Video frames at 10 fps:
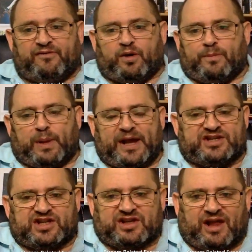
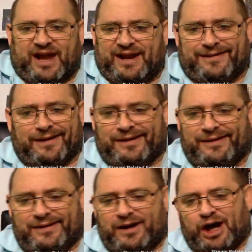places like
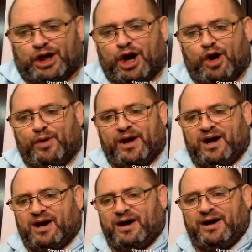
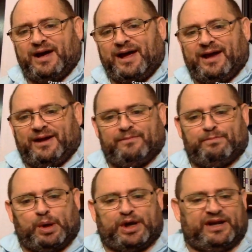Agoda
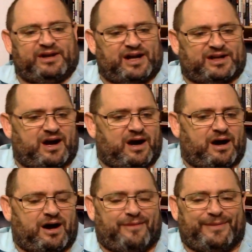and
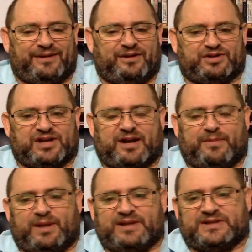Booking.com and those kind of
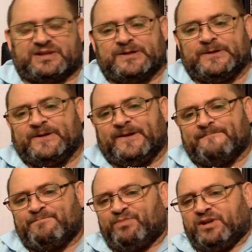places.
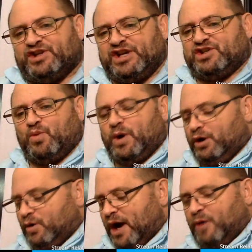She's the
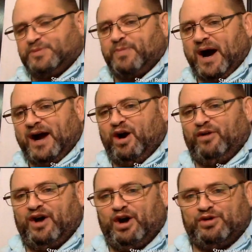one who helps buy
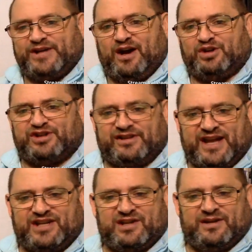all the hotel
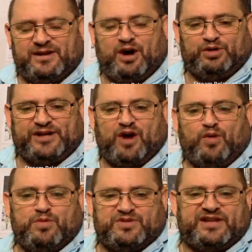
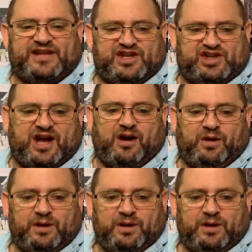rooms that they sell.